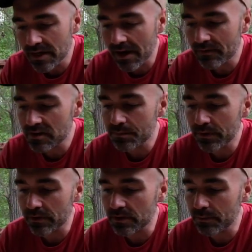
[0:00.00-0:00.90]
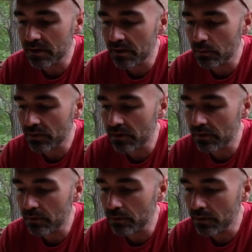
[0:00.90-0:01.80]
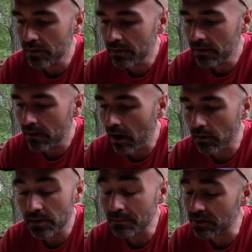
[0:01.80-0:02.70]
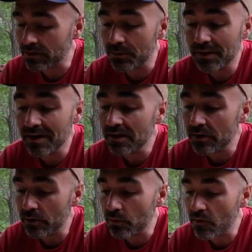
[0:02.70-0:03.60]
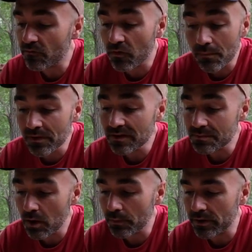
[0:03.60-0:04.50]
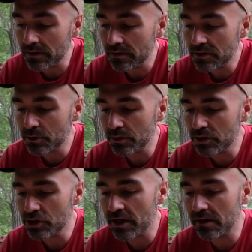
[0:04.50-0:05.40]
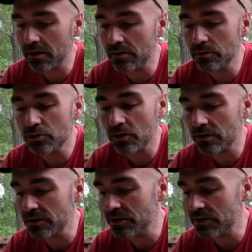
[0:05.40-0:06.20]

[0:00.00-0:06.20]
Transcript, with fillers: have the spirit to begin with a new, uh, I'm sorry, to begin anew from this moment to initiate a new struggle